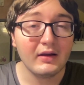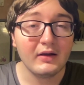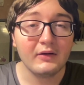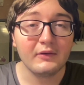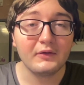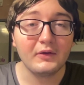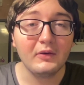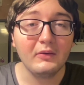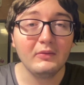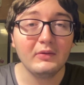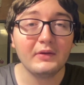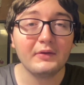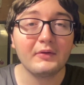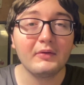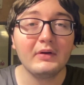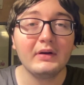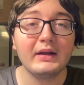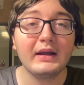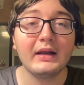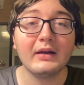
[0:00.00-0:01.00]
so let's go
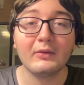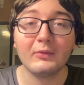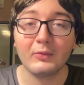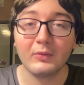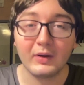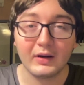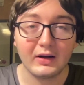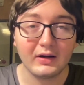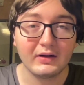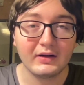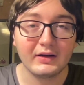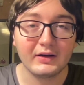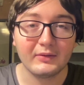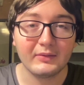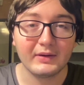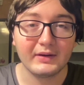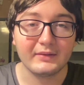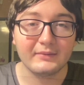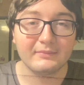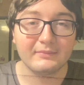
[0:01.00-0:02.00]
and get right on into it.